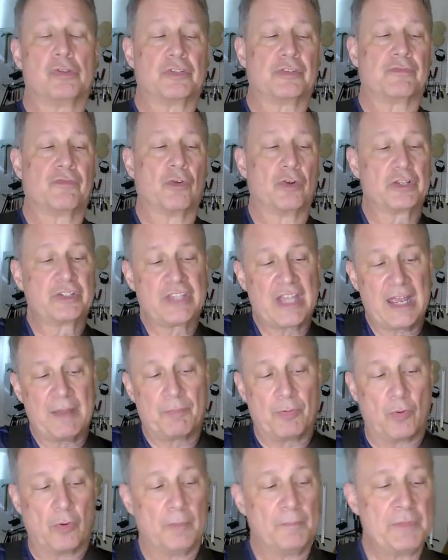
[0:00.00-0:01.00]
For
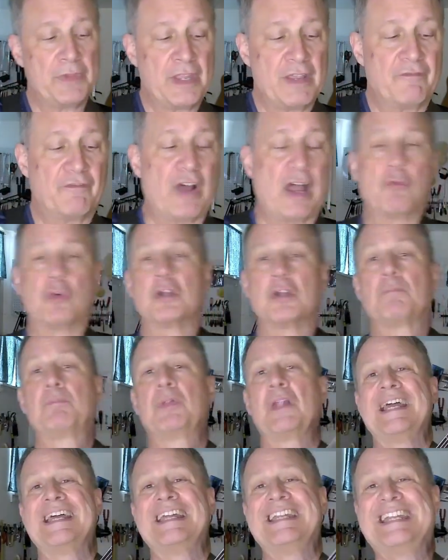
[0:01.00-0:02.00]
example, if I want to
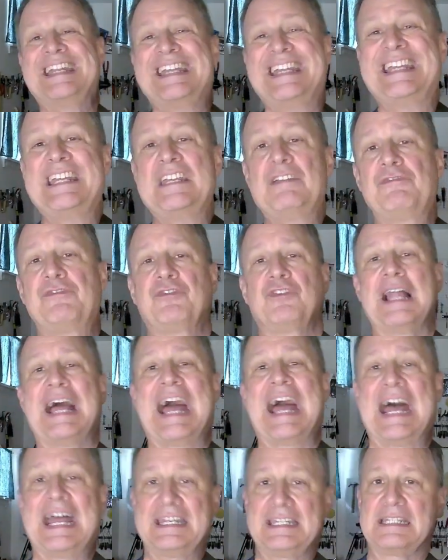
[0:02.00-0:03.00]
play an E
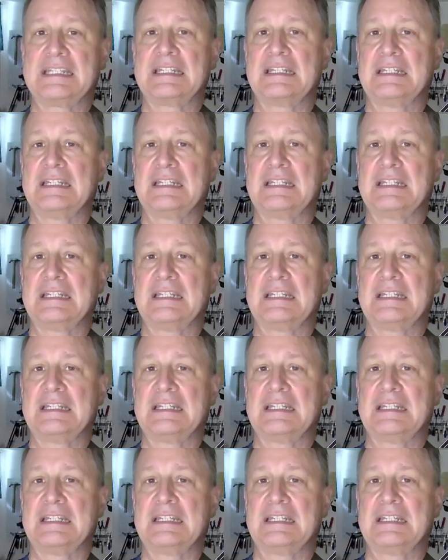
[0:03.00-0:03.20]
flat